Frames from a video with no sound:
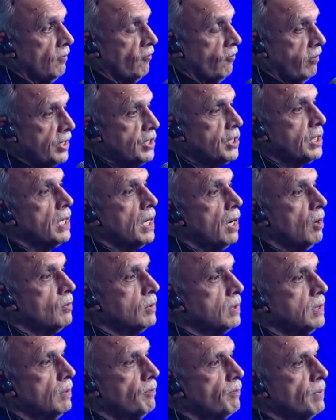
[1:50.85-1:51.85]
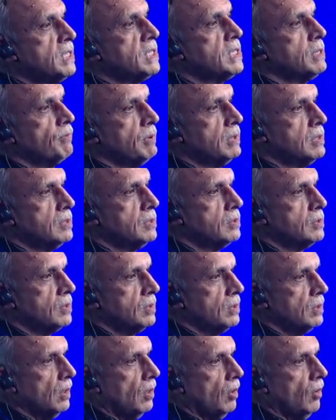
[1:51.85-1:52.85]
fleshing out the
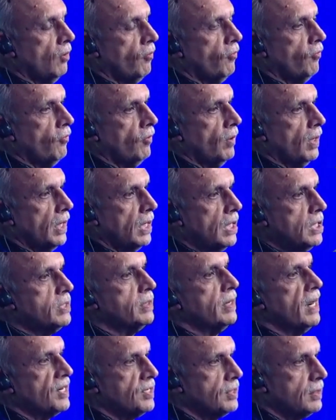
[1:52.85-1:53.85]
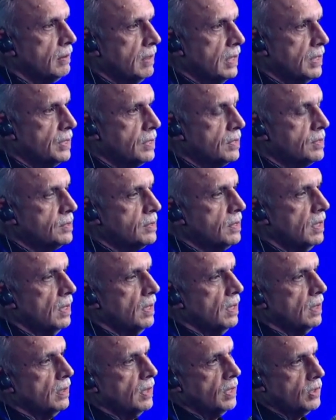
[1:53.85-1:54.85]
principles of international relations
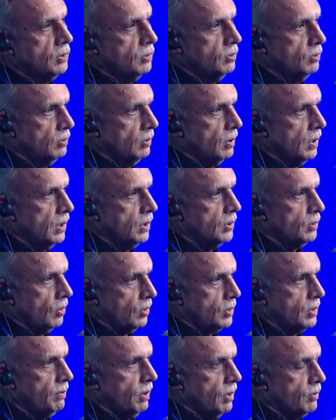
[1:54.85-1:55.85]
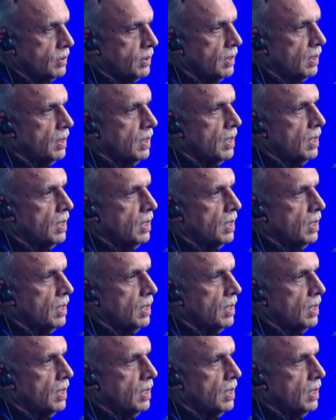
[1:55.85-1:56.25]
that you talked about.